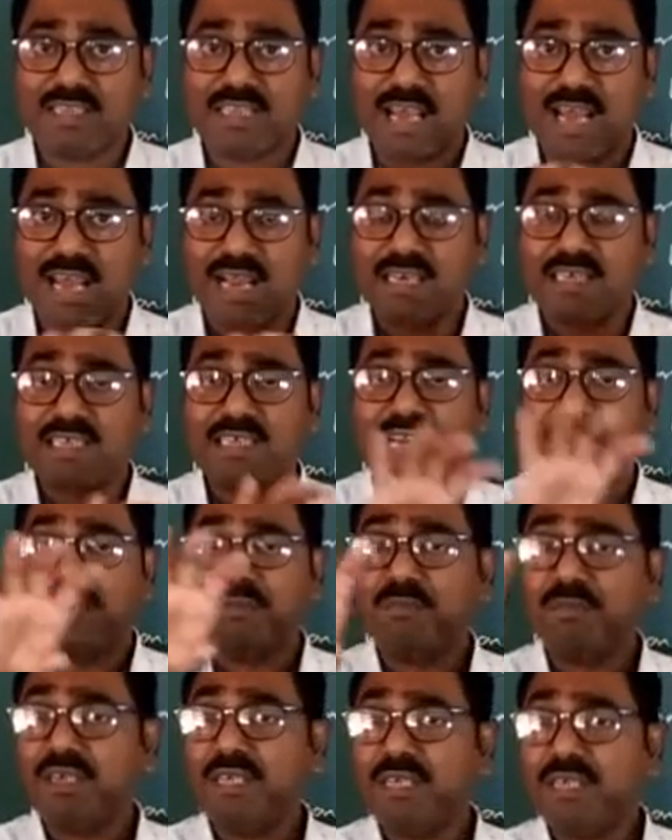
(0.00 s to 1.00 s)
that
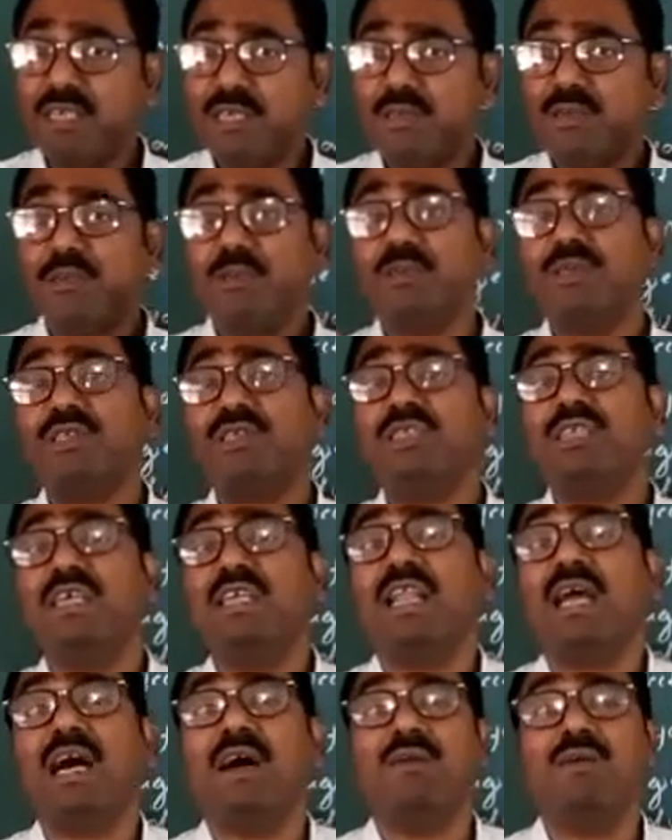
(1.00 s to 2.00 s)
can be used
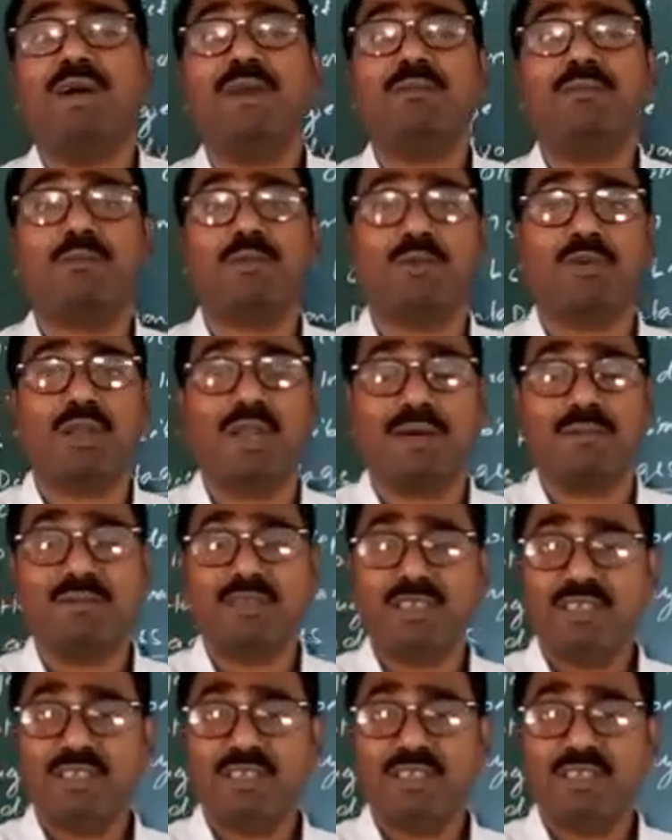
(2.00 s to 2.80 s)
in our program.